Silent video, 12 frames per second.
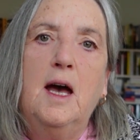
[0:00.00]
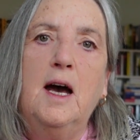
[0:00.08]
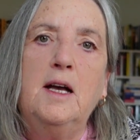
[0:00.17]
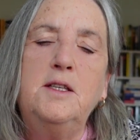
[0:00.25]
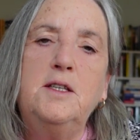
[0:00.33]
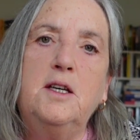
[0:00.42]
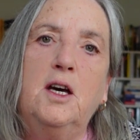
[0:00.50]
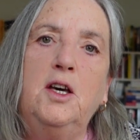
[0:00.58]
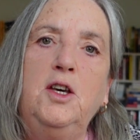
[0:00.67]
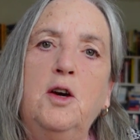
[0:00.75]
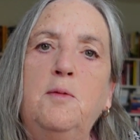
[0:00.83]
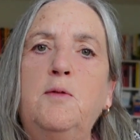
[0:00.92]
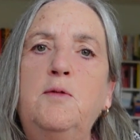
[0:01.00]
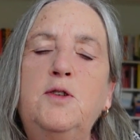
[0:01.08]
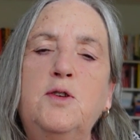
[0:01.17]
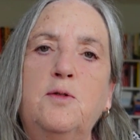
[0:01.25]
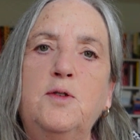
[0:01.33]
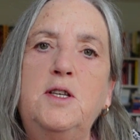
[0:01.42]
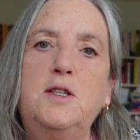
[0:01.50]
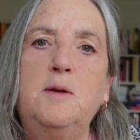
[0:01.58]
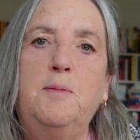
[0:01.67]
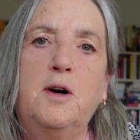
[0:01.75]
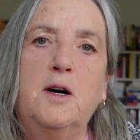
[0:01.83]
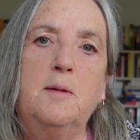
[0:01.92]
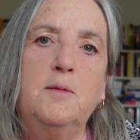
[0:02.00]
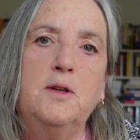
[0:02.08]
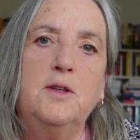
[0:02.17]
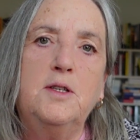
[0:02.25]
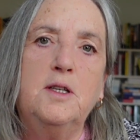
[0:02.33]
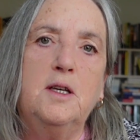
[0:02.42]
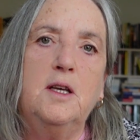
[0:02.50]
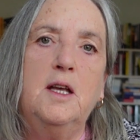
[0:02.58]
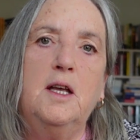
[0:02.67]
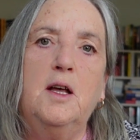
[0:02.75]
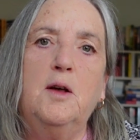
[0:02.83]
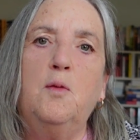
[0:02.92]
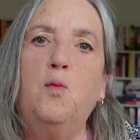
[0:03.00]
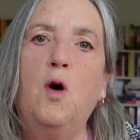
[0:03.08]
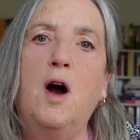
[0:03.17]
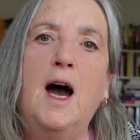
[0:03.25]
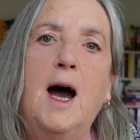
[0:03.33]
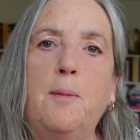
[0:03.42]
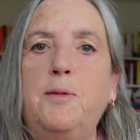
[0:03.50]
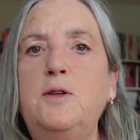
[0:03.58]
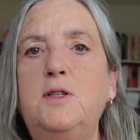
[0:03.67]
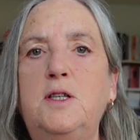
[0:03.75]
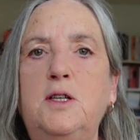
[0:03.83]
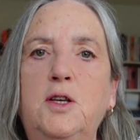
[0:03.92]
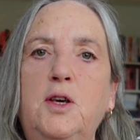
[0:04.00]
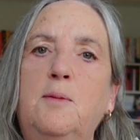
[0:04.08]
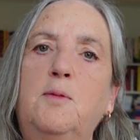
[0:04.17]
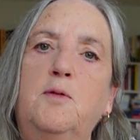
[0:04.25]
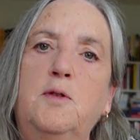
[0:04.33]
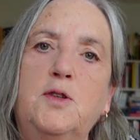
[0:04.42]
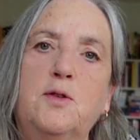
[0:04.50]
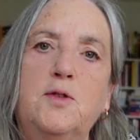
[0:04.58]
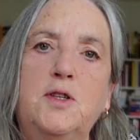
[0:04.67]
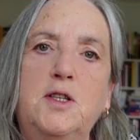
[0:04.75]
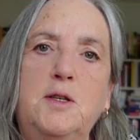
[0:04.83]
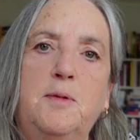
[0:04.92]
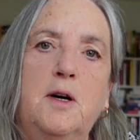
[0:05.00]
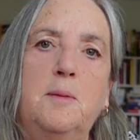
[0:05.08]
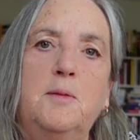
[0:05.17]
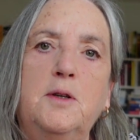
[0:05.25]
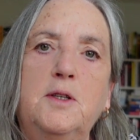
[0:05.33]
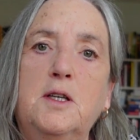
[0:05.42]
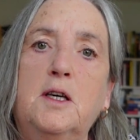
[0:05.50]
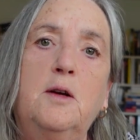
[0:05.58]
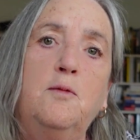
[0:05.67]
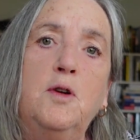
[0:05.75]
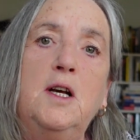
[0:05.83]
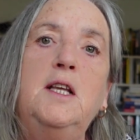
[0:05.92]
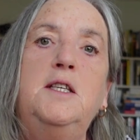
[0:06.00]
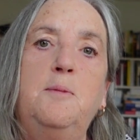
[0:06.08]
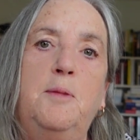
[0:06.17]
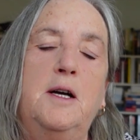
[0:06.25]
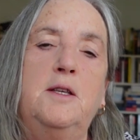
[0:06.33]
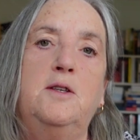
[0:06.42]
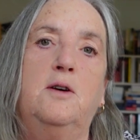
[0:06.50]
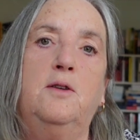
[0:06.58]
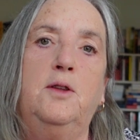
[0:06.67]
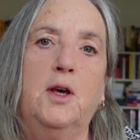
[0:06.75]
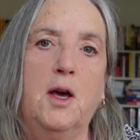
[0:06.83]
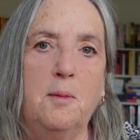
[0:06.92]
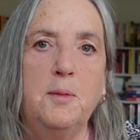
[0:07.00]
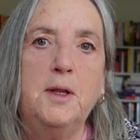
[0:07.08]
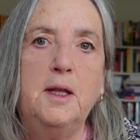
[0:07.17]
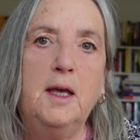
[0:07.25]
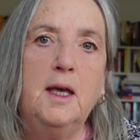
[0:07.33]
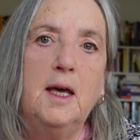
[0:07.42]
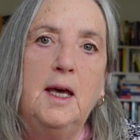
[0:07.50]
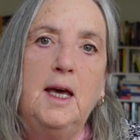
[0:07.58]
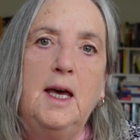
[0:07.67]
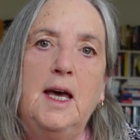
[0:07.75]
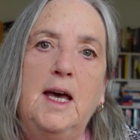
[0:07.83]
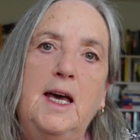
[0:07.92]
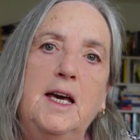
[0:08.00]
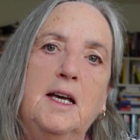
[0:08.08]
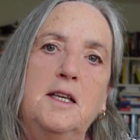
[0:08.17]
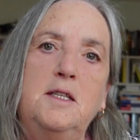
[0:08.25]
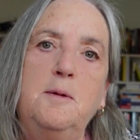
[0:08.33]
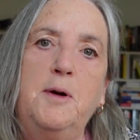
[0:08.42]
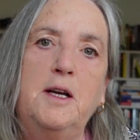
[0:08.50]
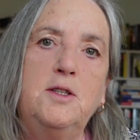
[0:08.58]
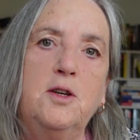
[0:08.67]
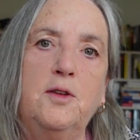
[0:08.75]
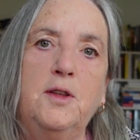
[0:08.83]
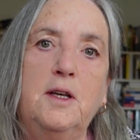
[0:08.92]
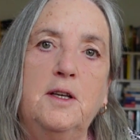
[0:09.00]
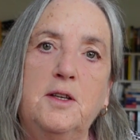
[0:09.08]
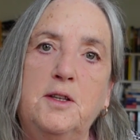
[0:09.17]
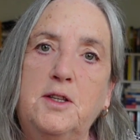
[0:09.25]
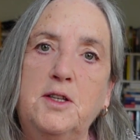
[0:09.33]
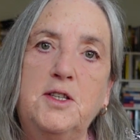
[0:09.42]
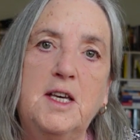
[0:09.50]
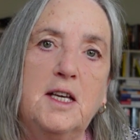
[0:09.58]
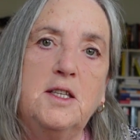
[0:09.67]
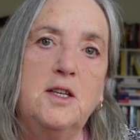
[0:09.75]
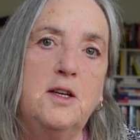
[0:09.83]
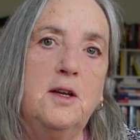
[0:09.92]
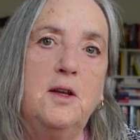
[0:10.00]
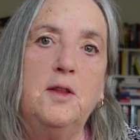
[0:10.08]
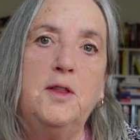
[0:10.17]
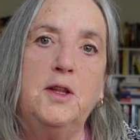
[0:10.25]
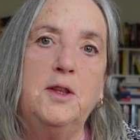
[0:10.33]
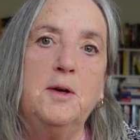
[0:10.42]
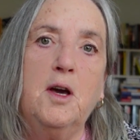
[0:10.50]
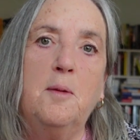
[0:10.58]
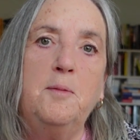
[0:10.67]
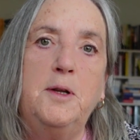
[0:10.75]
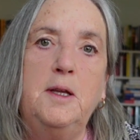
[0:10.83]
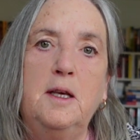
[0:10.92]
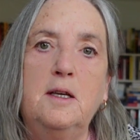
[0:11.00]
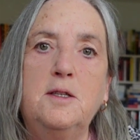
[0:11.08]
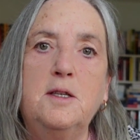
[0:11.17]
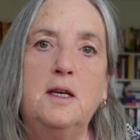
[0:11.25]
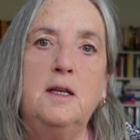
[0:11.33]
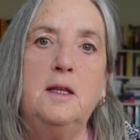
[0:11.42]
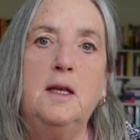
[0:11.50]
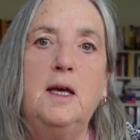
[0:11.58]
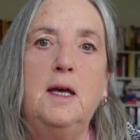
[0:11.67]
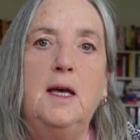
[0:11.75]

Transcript: And a human resources department, what happens in a human resources department can really depend on the company. It can depend on the sector that the company is in.